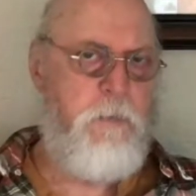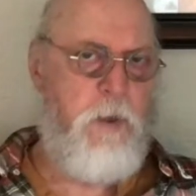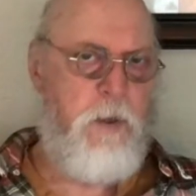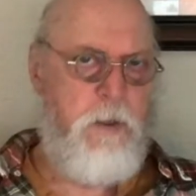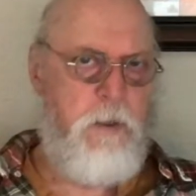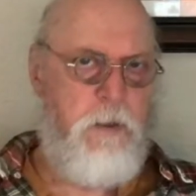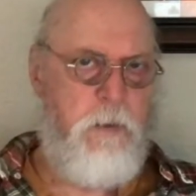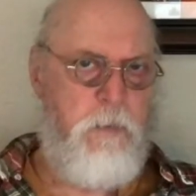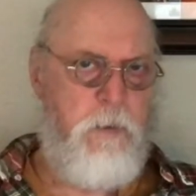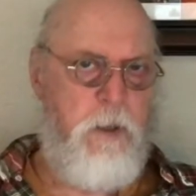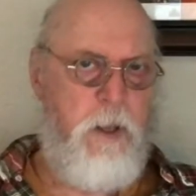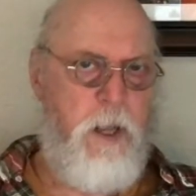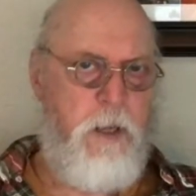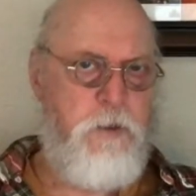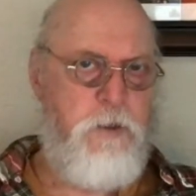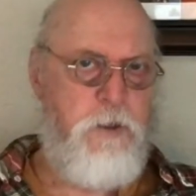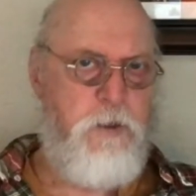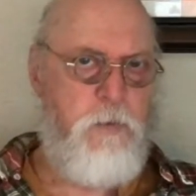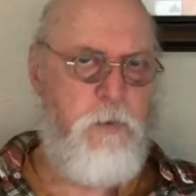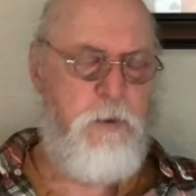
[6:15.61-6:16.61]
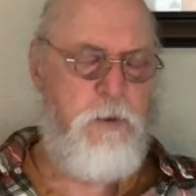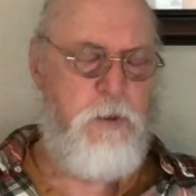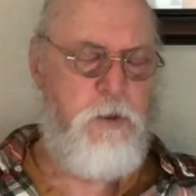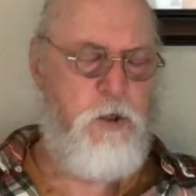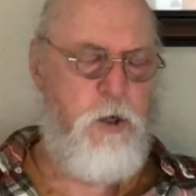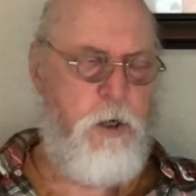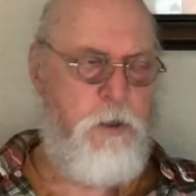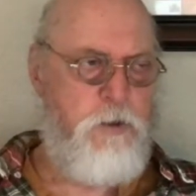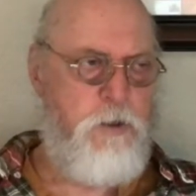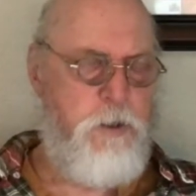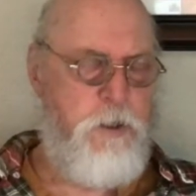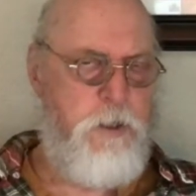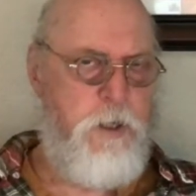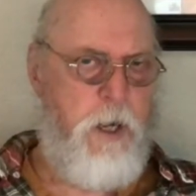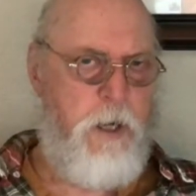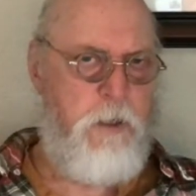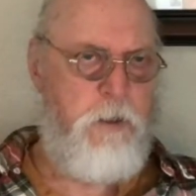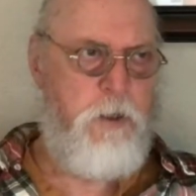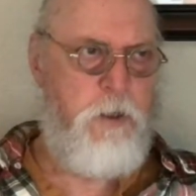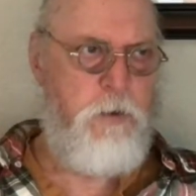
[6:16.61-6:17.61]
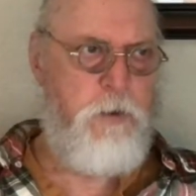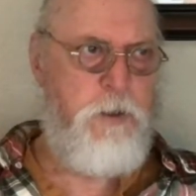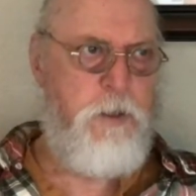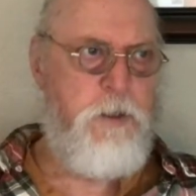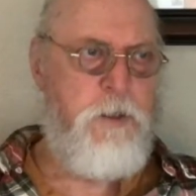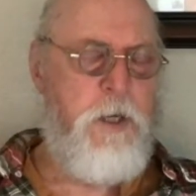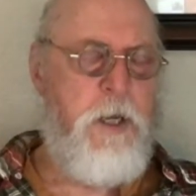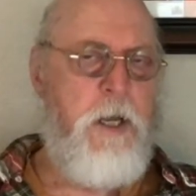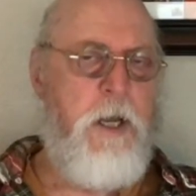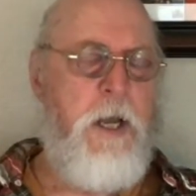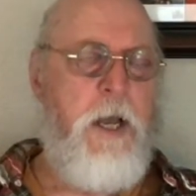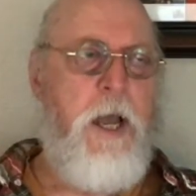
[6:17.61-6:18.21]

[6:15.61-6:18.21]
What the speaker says: The license was in charge of the diagnosis,